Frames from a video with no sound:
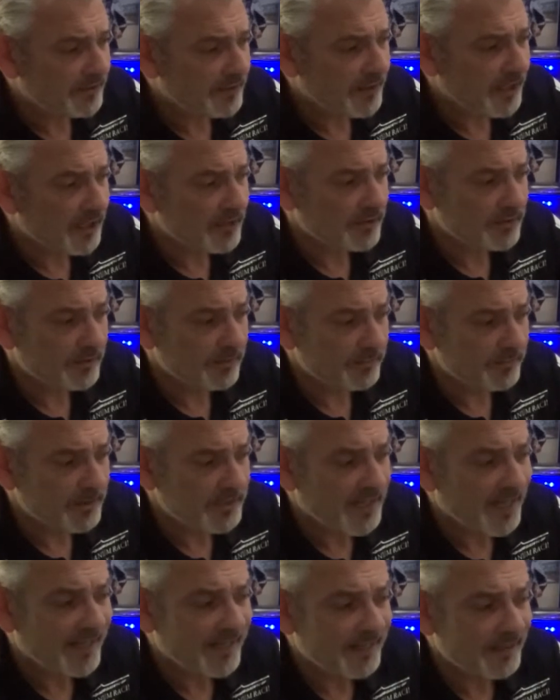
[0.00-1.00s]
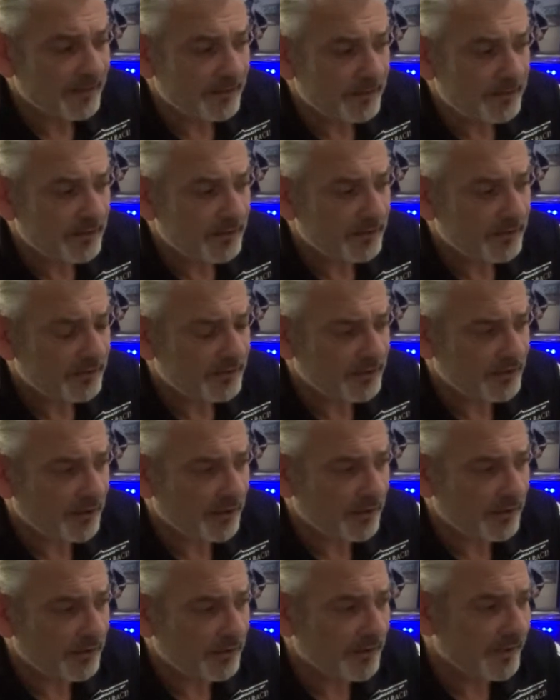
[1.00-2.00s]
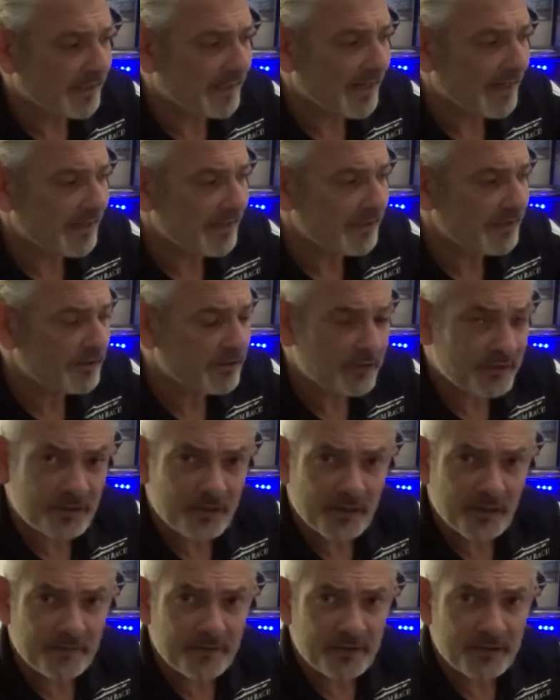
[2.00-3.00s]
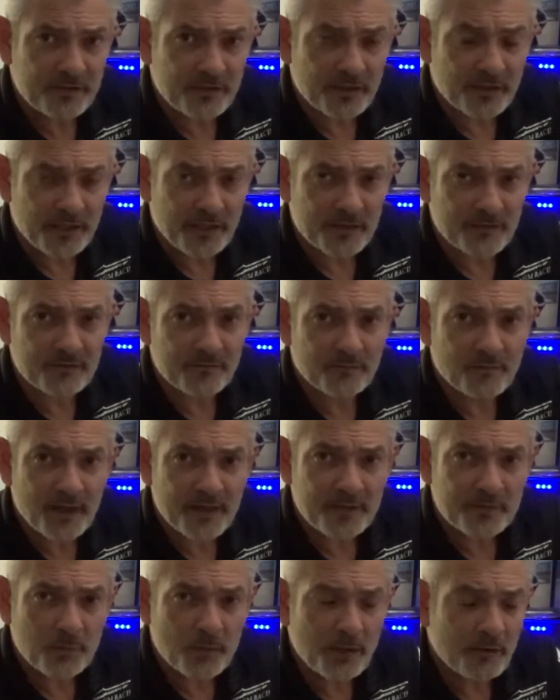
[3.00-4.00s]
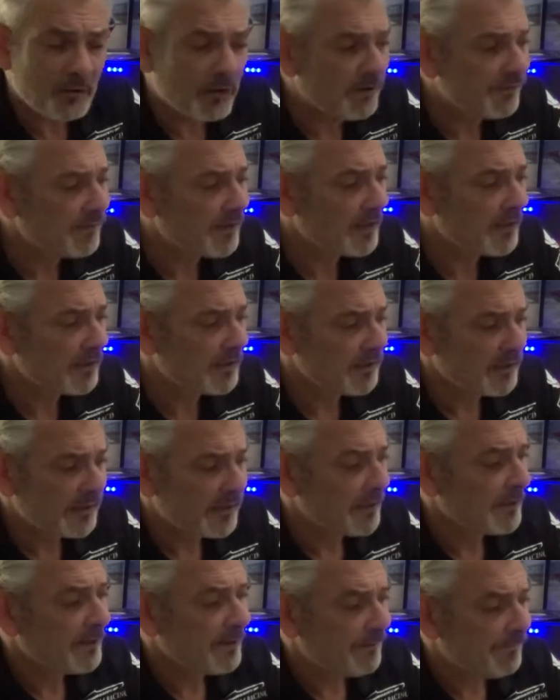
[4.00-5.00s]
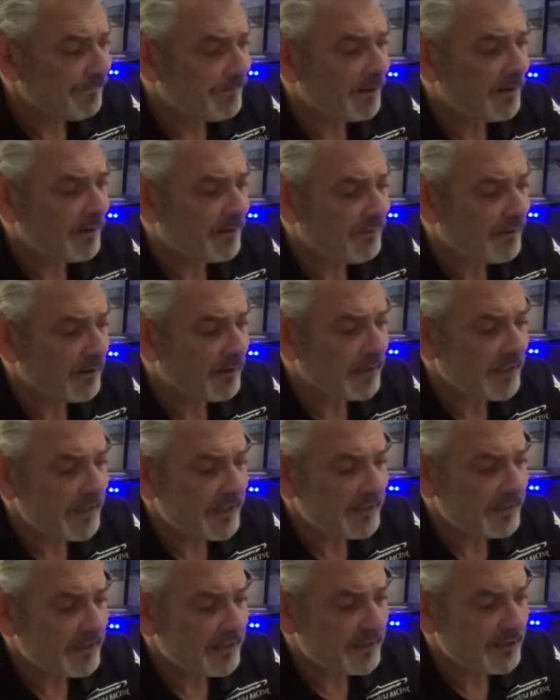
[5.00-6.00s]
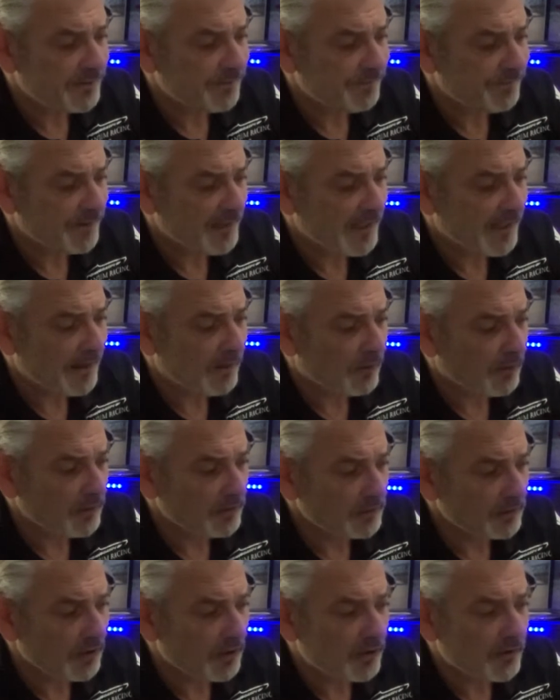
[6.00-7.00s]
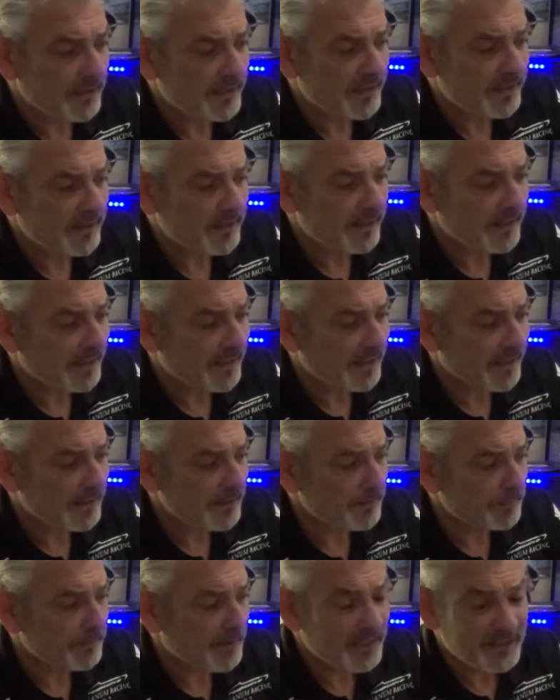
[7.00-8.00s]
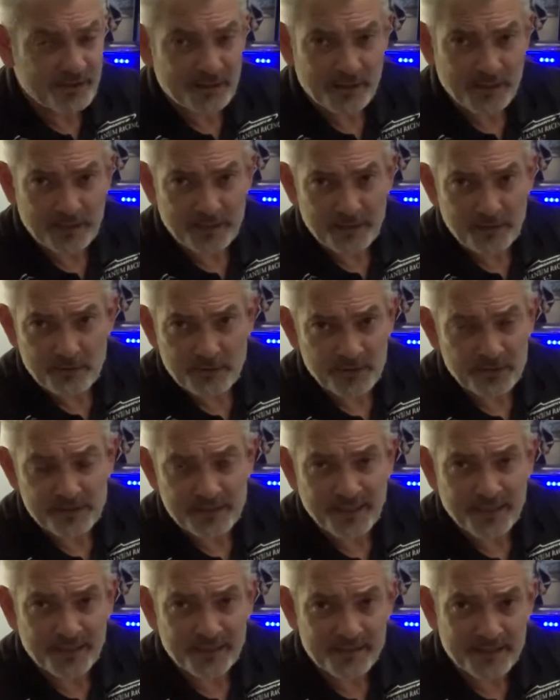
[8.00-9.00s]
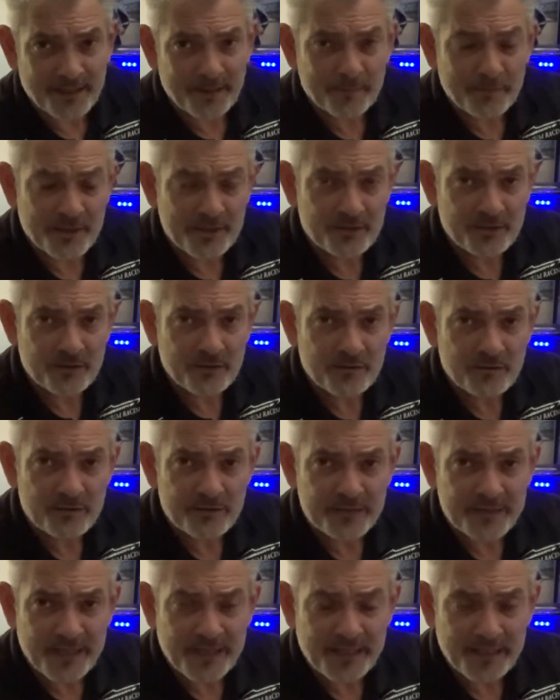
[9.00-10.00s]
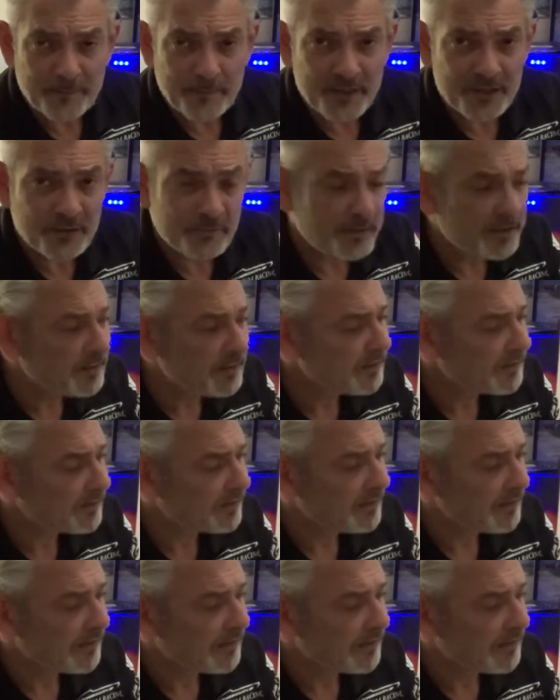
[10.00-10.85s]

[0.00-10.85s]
custom tailored. So again, it's a service that Custom Racewear offer. Very, very easy to fill out online, and basically you just take a tape measure and take your measurements,